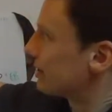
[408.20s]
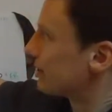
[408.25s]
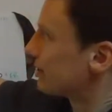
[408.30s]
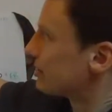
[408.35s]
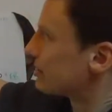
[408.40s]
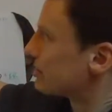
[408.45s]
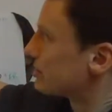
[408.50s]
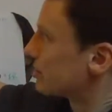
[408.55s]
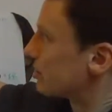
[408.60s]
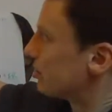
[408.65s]

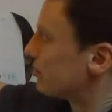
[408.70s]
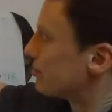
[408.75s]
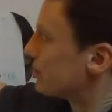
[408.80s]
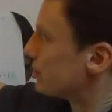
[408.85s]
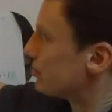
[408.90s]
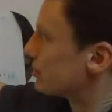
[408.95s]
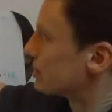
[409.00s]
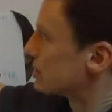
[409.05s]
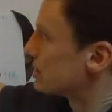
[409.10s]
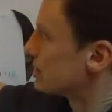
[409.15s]
is
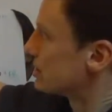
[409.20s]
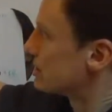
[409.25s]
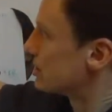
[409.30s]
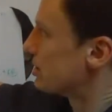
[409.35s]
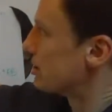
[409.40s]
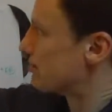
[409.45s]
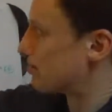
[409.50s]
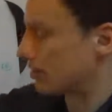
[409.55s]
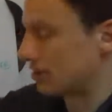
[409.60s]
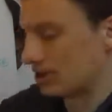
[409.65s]
community
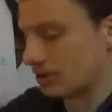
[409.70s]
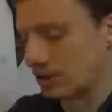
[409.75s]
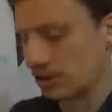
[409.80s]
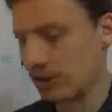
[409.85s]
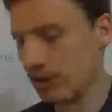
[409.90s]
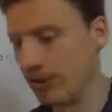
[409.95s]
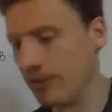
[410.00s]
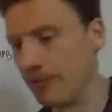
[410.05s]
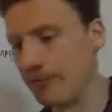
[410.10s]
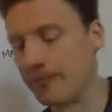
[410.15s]
surplus.
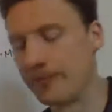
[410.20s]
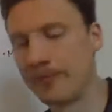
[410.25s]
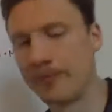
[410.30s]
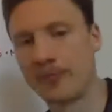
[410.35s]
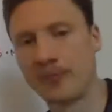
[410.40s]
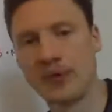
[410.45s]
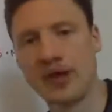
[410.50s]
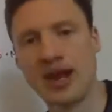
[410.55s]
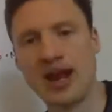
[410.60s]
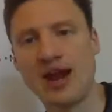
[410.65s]

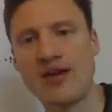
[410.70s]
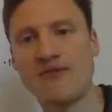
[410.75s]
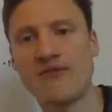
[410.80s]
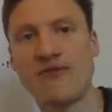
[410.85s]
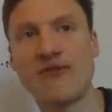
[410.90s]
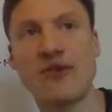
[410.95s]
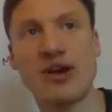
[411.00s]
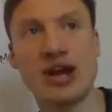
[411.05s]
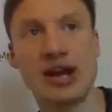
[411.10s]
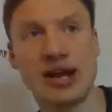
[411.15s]

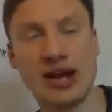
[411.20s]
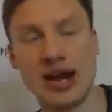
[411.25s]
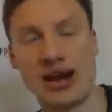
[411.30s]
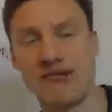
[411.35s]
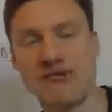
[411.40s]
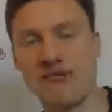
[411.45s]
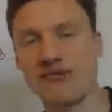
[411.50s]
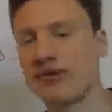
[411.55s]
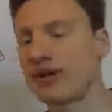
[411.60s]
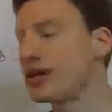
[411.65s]
Every
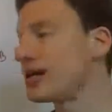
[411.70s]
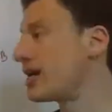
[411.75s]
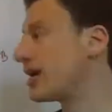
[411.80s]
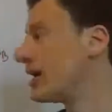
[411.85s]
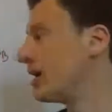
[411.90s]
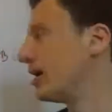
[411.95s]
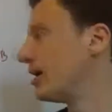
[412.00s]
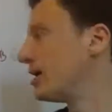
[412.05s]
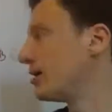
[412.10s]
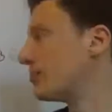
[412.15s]

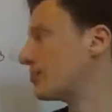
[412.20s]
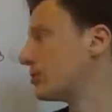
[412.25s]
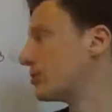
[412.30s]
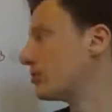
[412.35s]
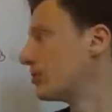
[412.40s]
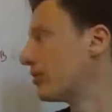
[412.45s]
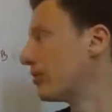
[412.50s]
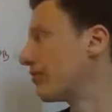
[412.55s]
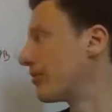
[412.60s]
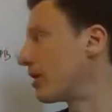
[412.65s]

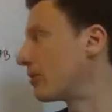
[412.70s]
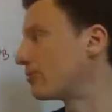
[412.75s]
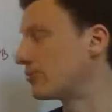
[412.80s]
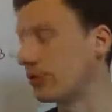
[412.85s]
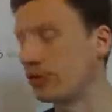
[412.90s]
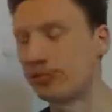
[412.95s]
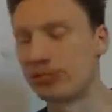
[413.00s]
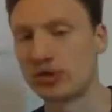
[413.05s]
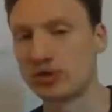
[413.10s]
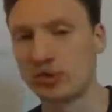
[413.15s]
unit of
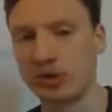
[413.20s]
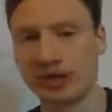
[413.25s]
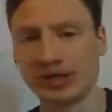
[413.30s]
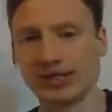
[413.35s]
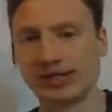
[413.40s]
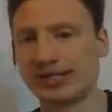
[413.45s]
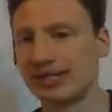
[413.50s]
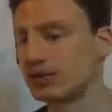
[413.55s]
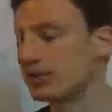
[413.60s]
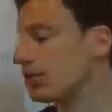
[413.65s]
output
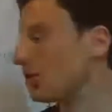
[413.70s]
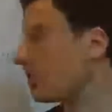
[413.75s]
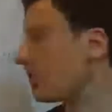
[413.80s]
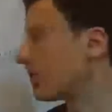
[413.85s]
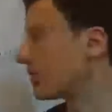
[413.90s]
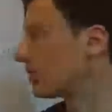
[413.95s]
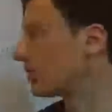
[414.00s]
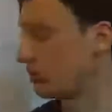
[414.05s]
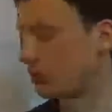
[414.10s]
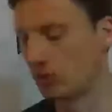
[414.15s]
between 0
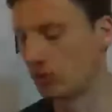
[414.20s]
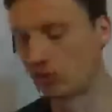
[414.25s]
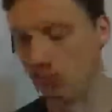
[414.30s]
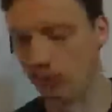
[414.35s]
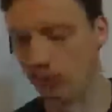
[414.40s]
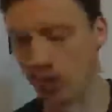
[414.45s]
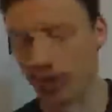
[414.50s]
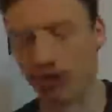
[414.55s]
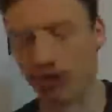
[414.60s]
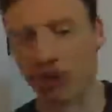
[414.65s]
and
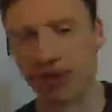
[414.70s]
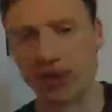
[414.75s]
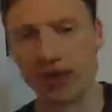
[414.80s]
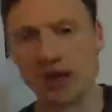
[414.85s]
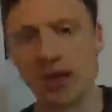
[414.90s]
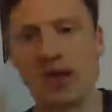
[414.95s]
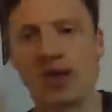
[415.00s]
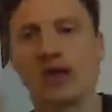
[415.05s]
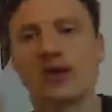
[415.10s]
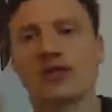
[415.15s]
Q1,
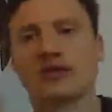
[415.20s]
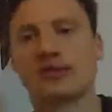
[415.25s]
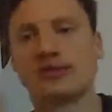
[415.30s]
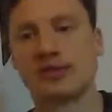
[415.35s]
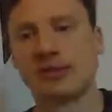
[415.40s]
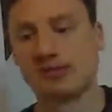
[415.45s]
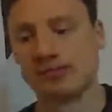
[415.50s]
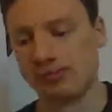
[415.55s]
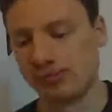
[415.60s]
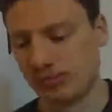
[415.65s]

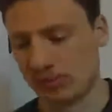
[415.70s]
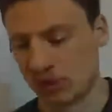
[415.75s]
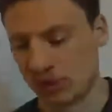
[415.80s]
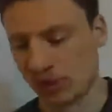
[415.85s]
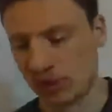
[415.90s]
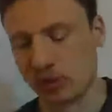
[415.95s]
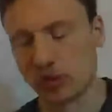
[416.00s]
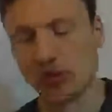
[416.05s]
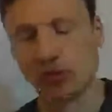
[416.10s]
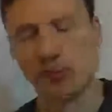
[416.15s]
the
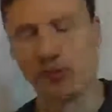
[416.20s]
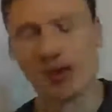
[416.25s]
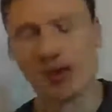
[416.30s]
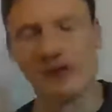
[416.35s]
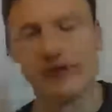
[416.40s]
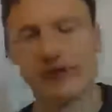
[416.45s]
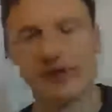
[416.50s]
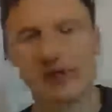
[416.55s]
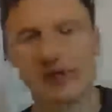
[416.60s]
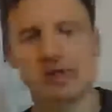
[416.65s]
social
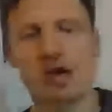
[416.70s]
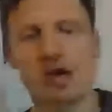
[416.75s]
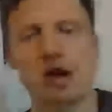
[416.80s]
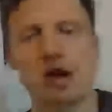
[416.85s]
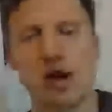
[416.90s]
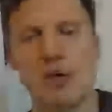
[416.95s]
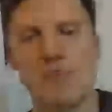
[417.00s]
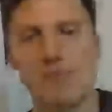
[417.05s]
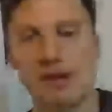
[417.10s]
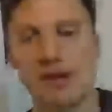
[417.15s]
benefits
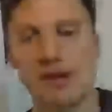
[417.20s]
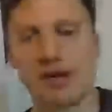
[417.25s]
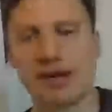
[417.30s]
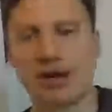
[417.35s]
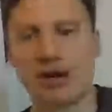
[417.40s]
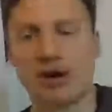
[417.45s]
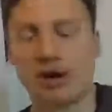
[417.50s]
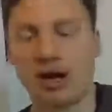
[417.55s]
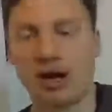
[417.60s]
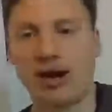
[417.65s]
are
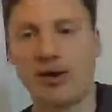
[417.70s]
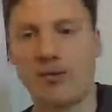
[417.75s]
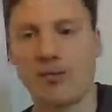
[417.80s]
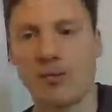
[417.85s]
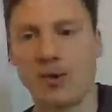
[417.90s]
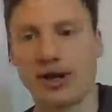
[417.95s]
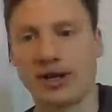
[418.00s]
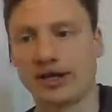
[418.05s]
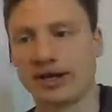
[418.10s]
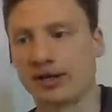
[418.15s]

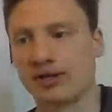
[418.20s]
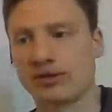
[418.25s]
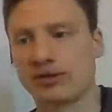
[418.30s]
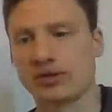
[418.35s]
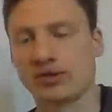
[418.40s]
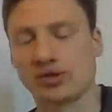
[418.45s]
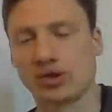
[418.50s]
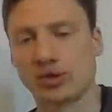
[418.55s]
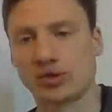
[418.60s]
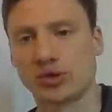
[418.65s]
outweighing the
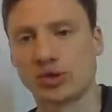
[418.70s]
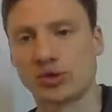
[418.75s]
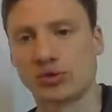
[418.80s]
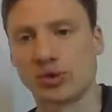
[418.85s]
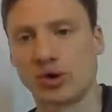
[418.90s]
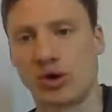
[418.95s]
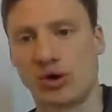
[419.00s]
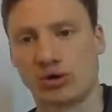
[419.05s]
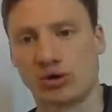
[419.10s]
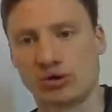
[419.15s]
social
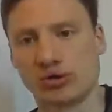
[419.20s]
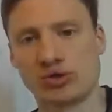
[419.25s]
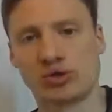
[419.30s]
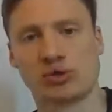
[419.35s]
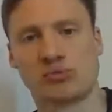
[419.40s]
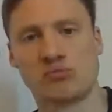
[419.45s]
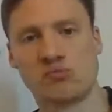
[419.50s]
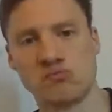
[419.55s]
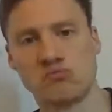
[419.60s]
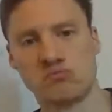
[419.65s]

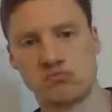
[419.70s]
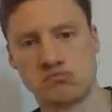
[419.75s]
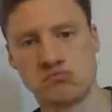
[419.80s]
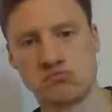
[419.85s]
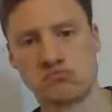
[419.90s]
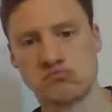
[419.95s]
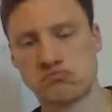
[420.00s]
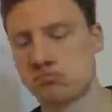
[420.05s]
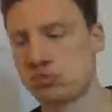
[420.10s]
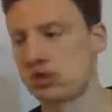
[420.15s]
costs.
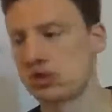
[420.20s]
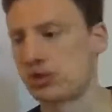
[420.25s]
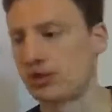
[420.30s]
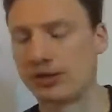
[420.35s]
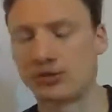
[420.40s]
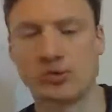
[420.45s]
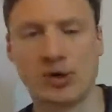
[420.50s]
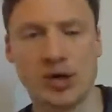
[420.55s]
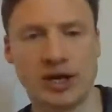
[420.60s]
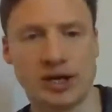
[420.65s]
So
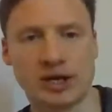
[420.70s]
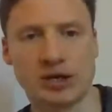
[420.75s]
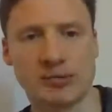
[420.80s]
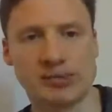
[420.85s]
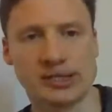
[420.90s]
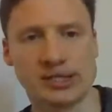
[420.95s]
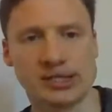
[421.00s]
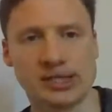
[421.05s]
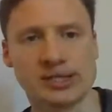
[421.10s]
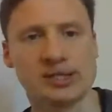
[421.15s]
that's what economics